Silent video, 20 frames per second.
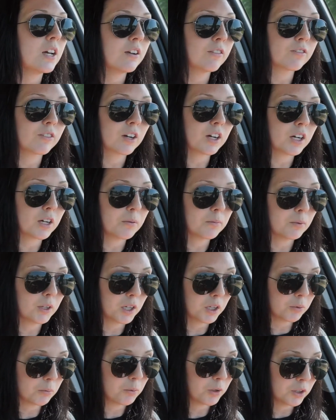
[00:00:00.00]
from
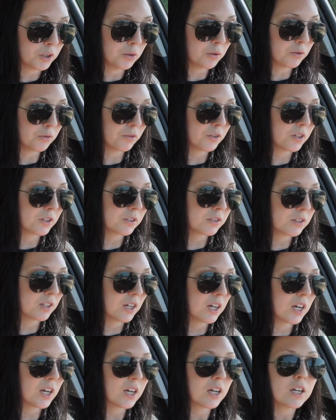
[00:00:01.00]
Lindenwood
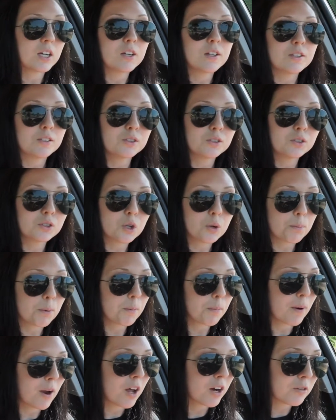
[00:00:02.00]
University.
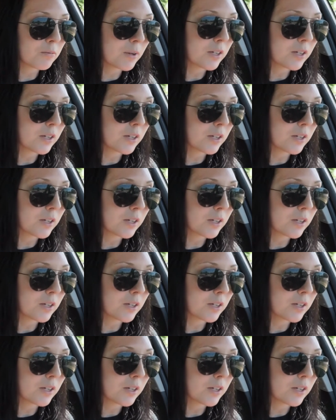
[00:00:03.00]
Super proud of